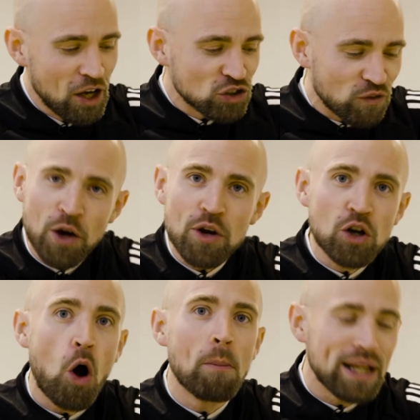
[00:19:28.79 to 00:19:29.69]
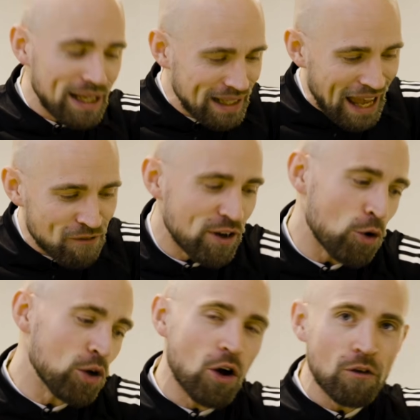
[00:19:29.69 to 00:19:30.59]
So very accommodating and
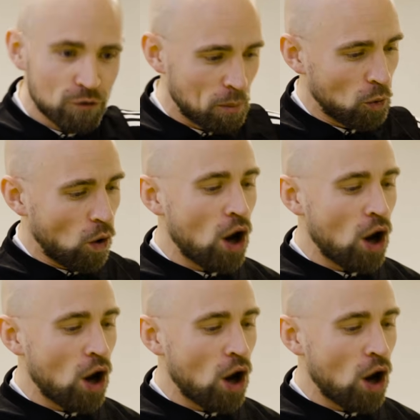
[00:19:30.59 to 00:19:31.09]
very comfortable.